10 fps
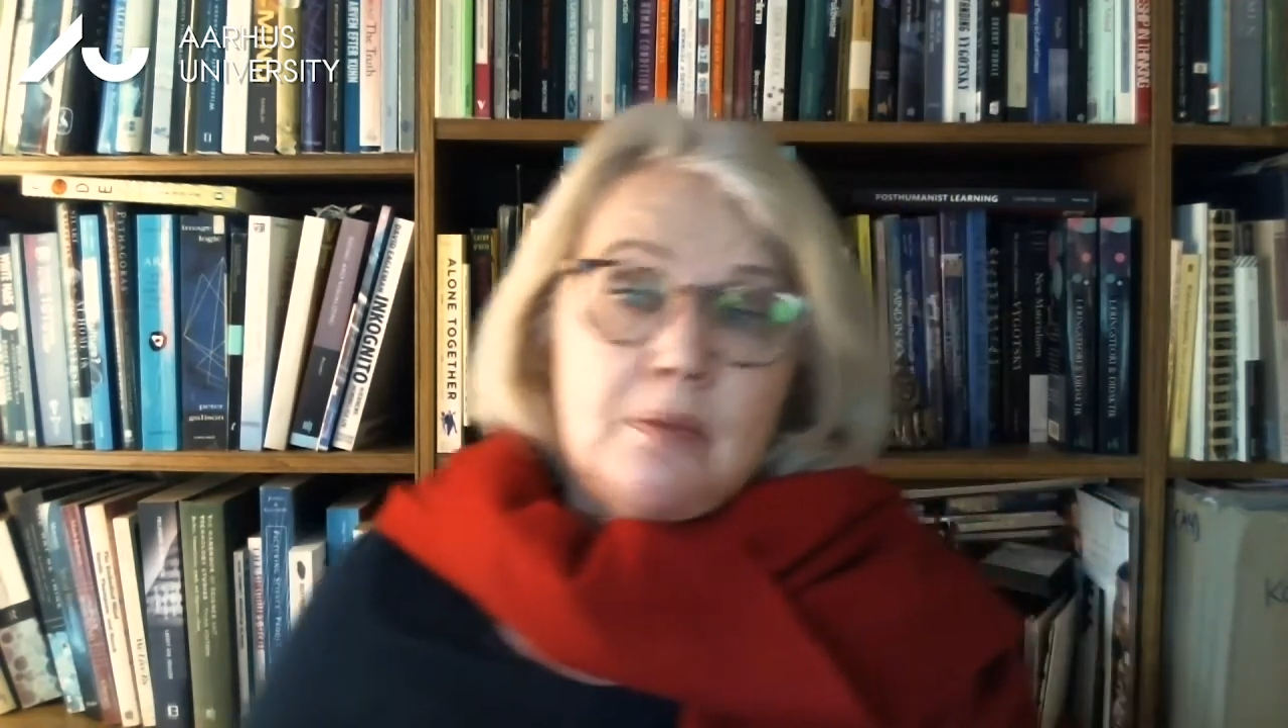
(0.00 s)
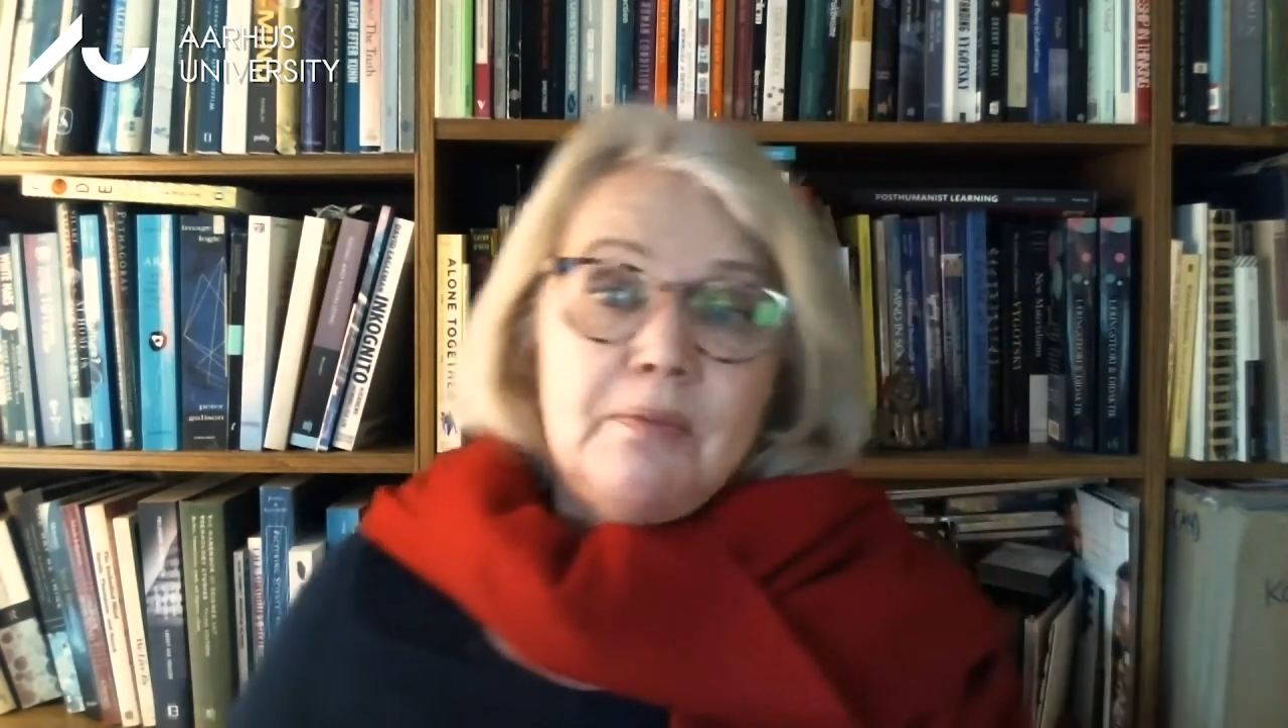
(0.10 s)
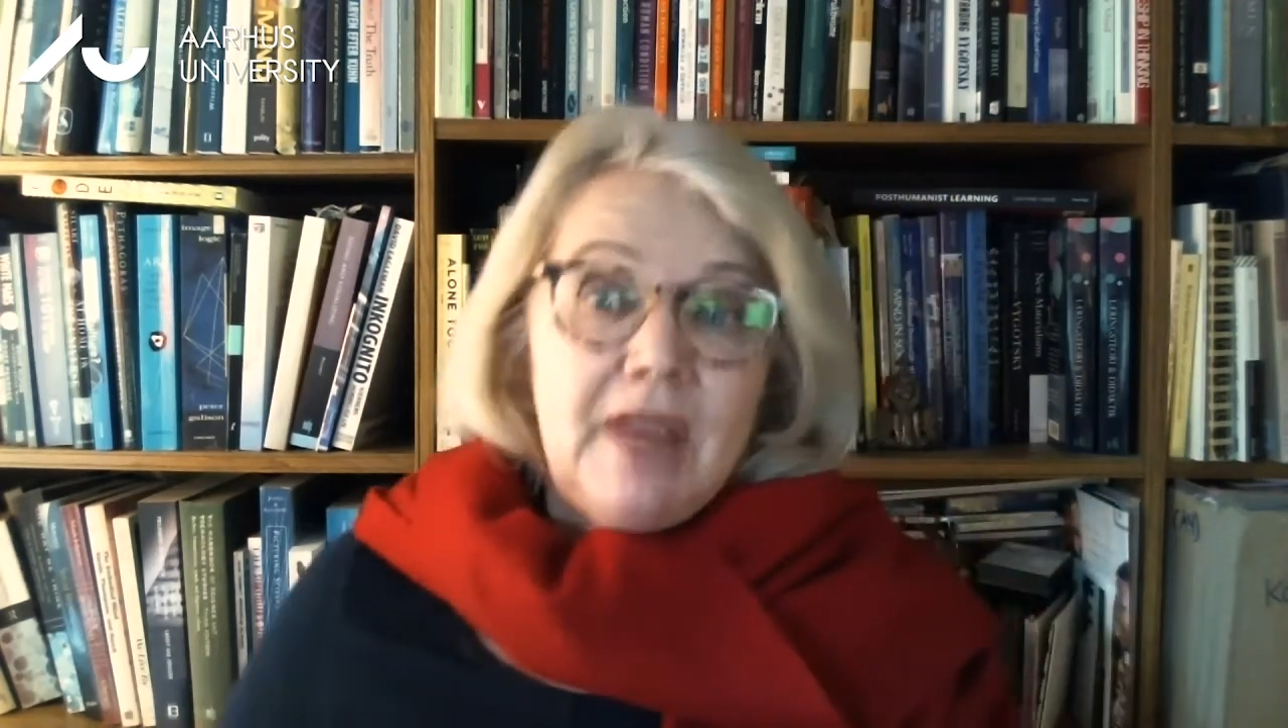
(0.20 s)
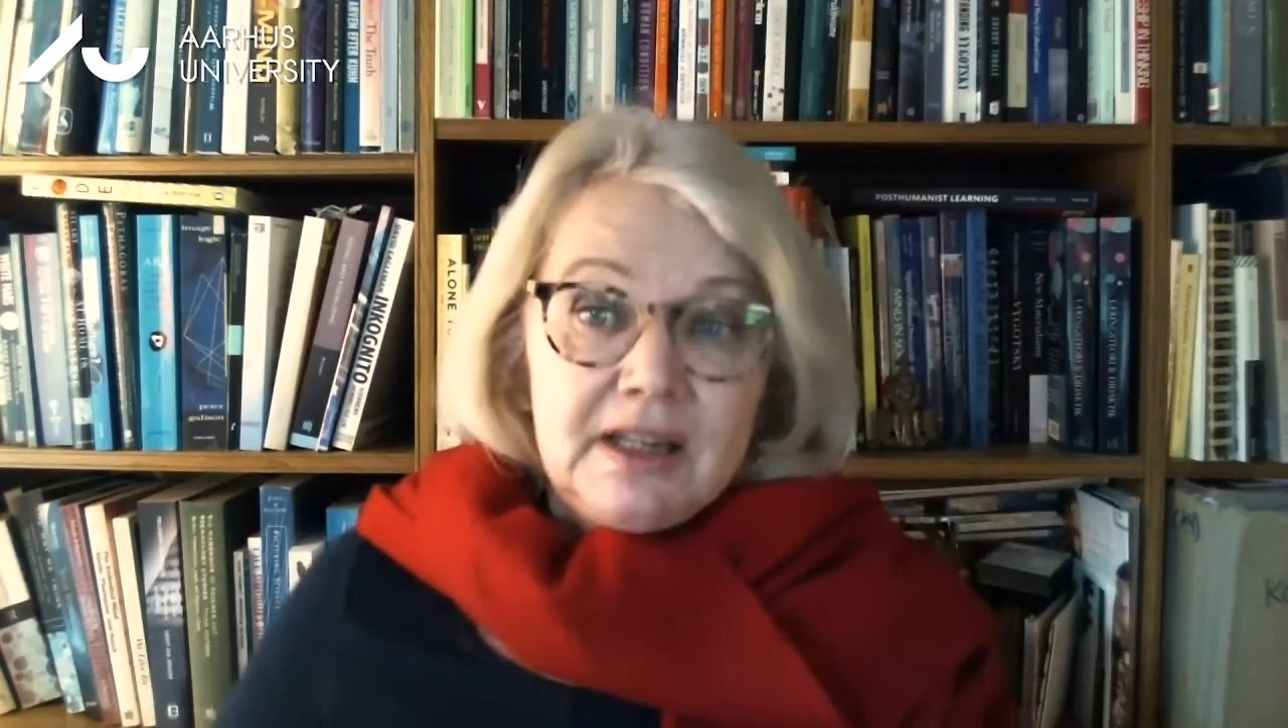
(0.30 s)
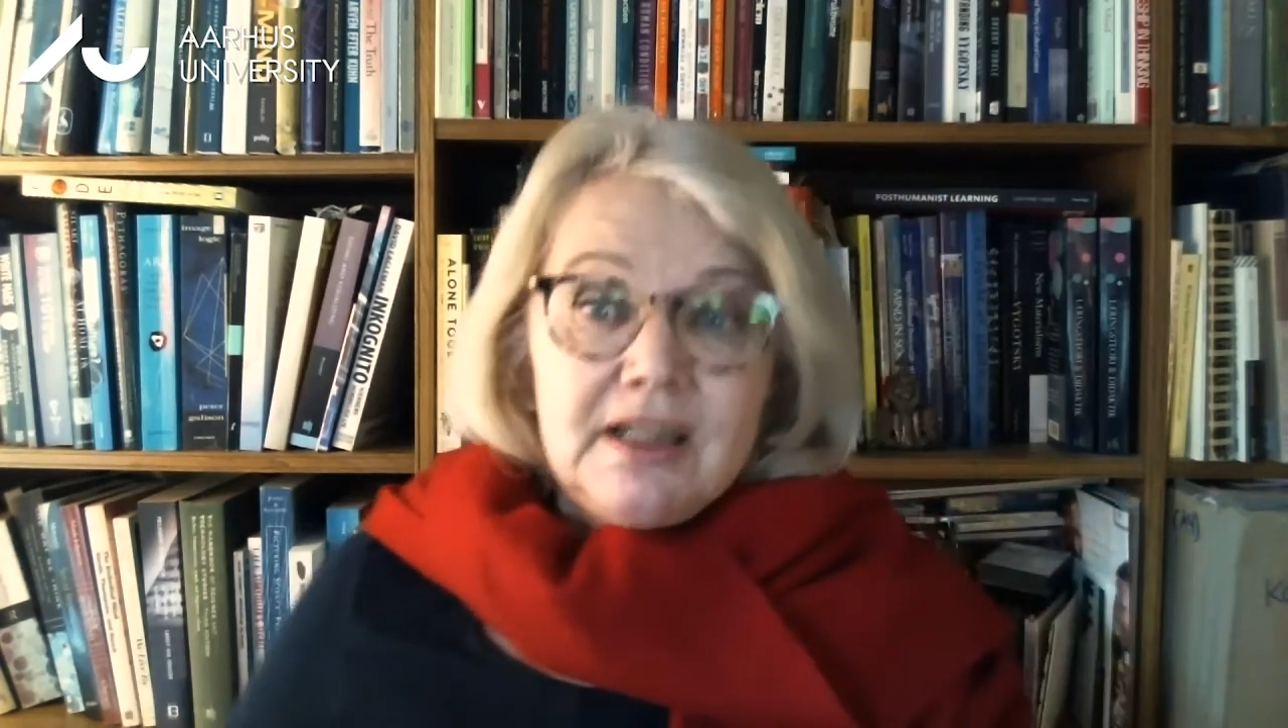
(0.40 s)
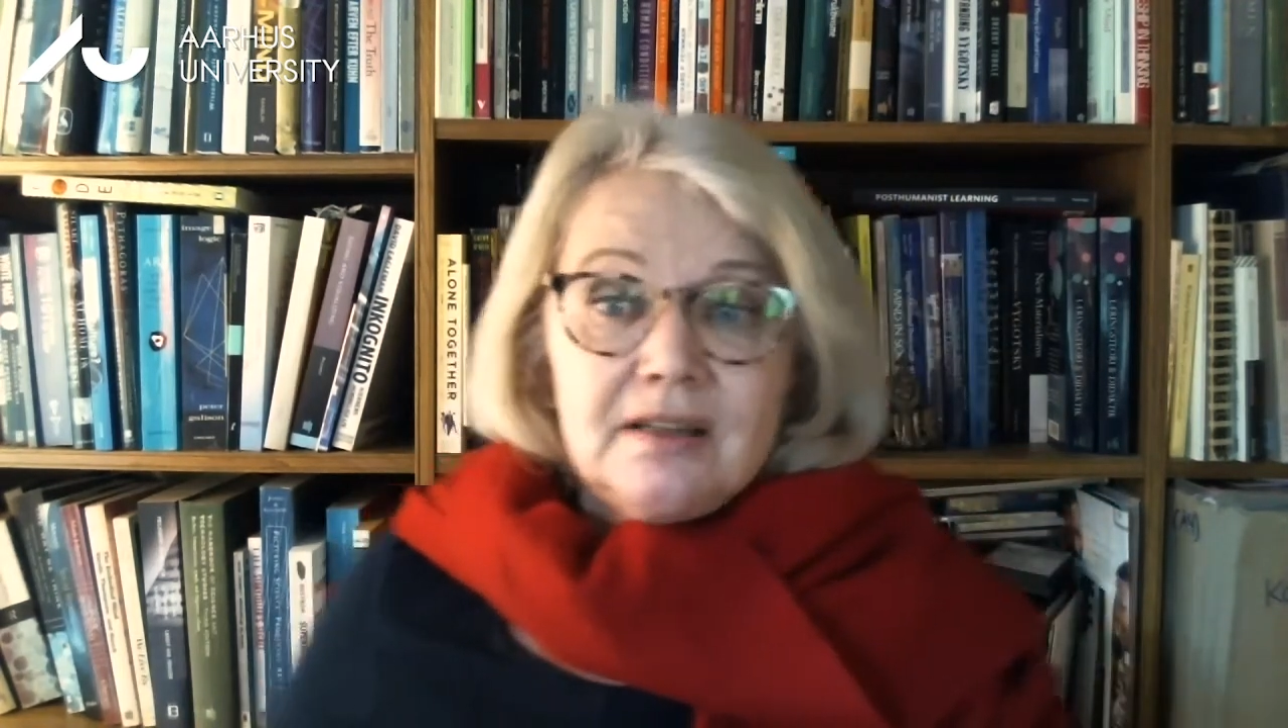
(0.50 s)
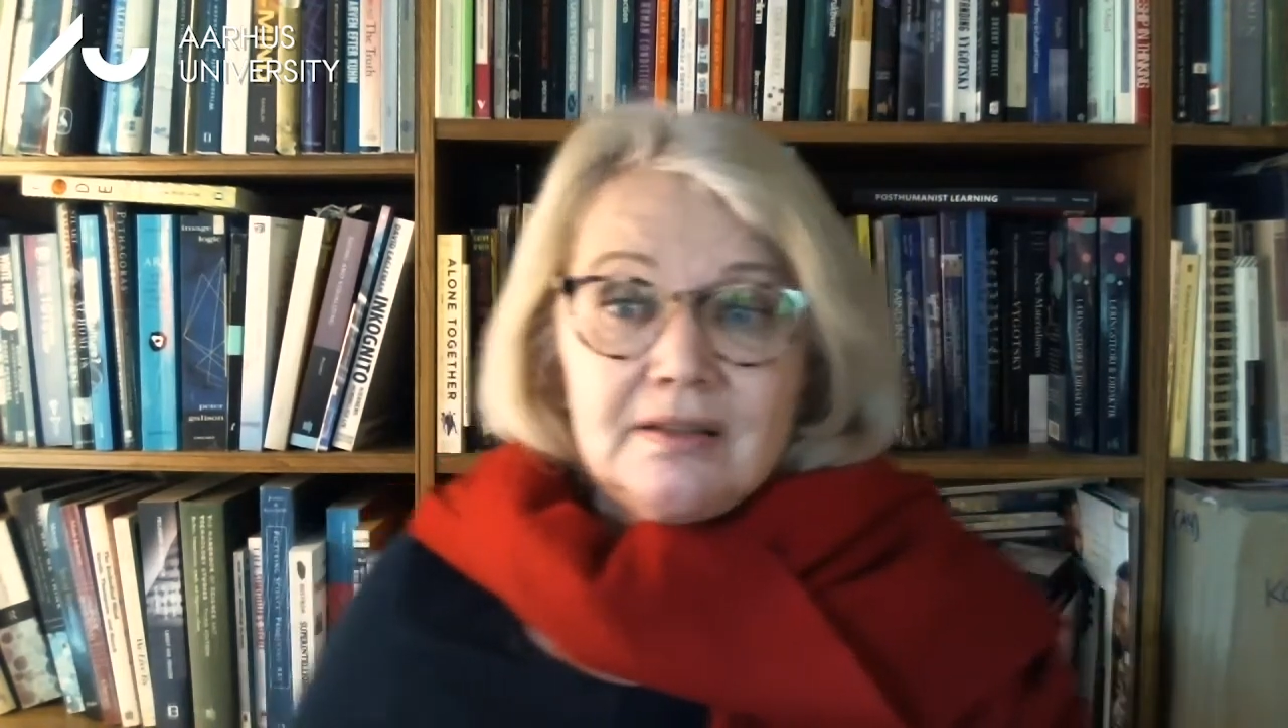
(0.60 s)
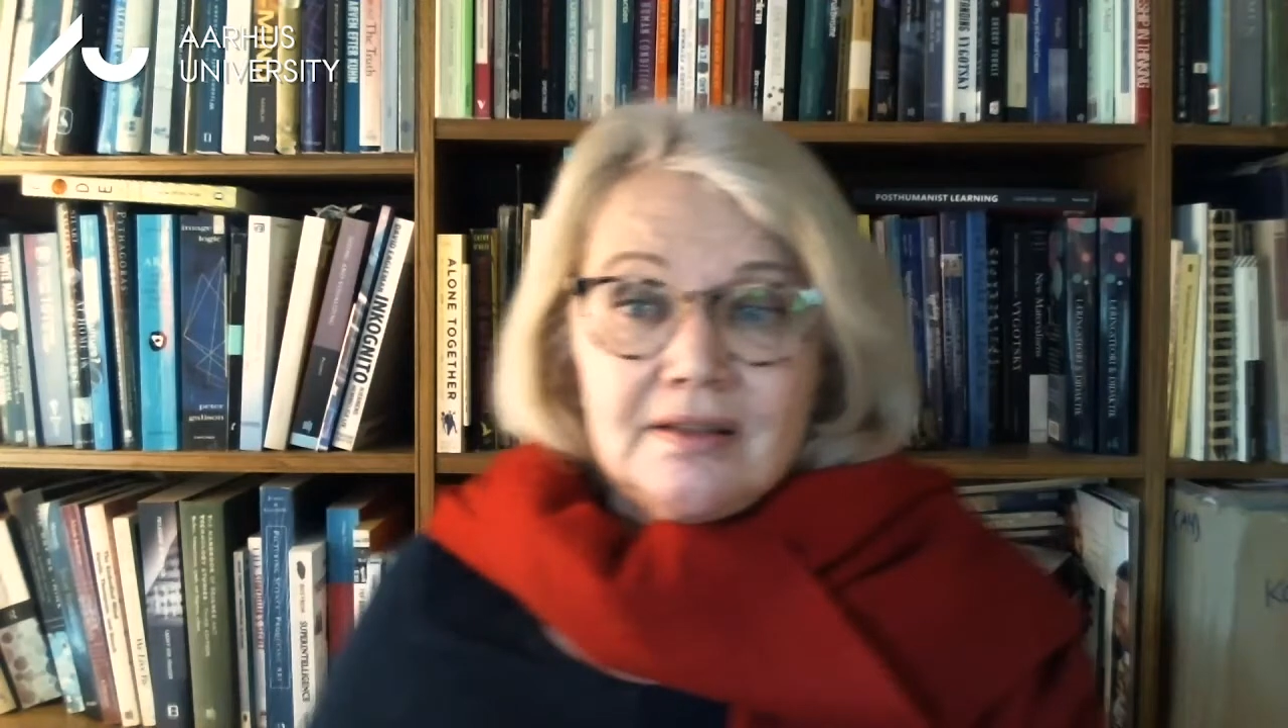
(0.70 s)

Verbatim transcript: are many